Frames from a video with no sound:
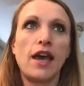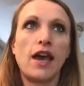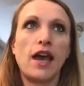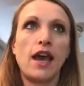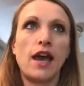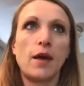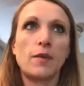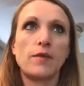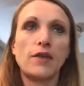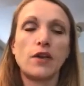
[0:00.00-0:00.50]

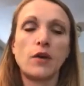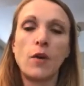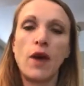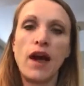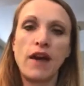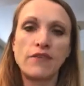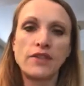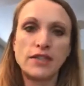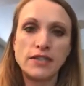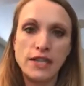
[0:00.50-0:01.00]
And they don't
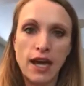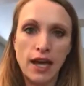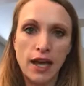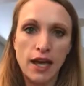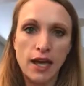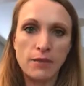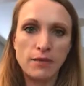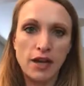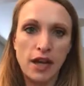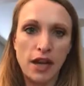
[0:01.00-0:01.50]
have the
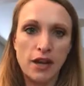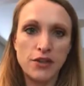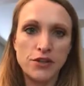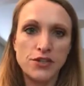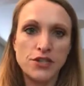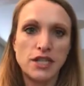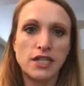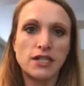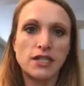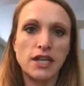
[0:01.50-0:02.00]
time and
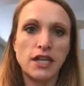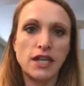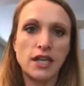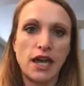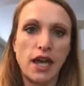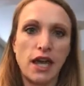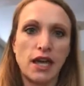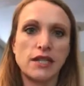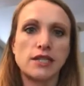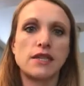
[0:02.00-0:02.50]
energy to
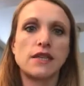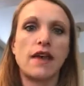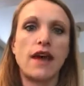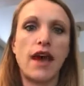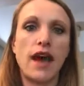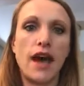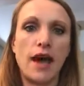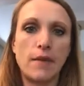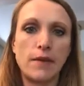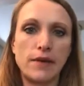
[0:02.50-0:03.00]
dedicate to the
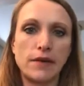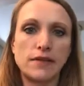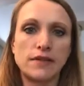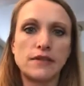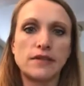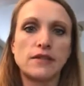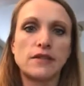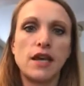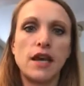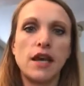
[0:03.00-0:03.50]

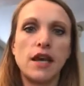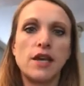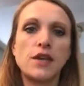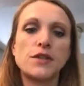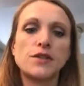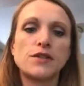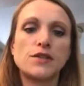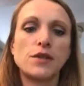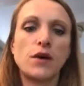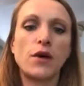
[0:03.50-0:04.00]
habits.
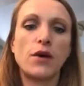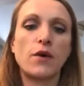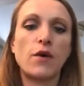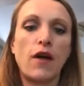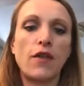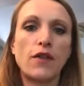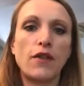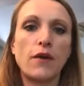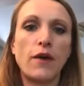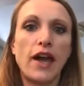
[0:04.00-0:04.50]
So
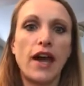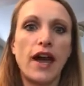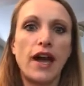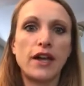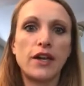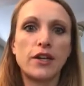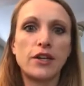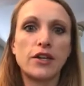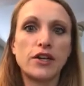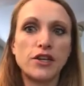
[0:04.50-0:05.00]
although I had
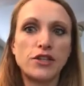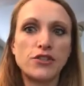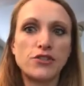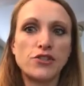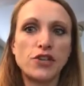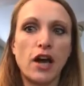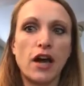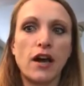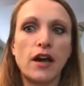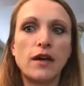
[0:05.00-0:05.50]
a good
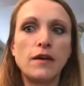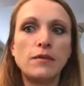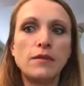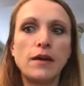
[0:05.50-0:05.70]
job,